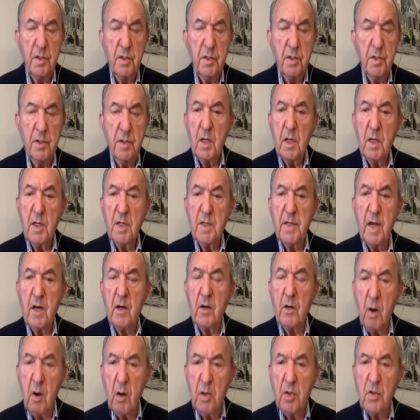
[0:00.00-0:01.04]
is that
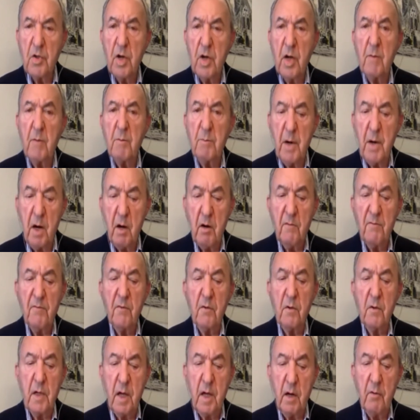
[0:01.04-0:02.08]
large and
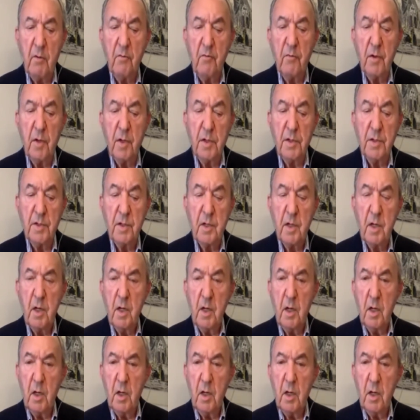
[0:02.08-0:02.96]
powerful countries